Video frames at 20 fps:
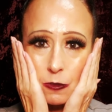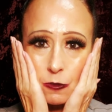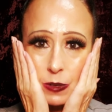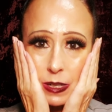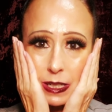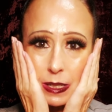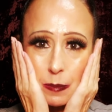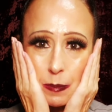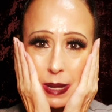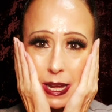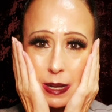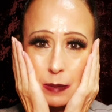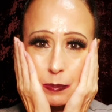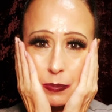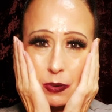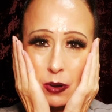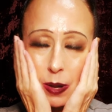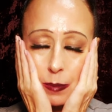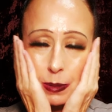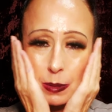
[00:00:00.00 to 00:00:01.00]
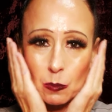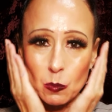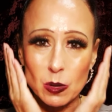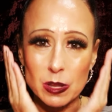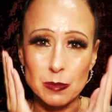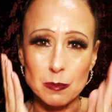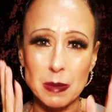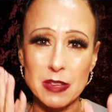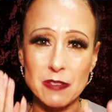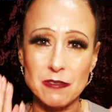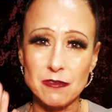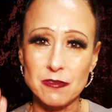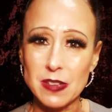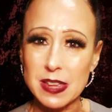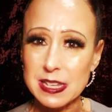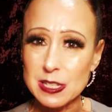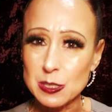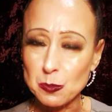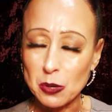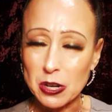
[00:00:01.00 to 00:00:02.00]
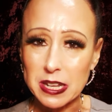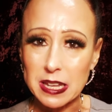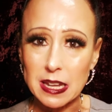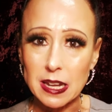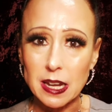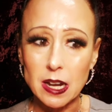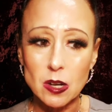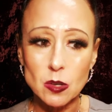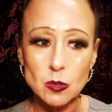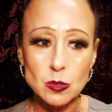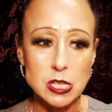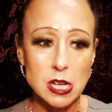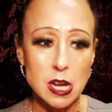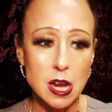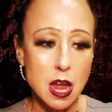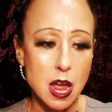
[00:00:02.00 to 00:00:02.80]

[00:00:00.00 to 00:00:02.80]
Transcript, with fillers: really bad problem with my face breaking out.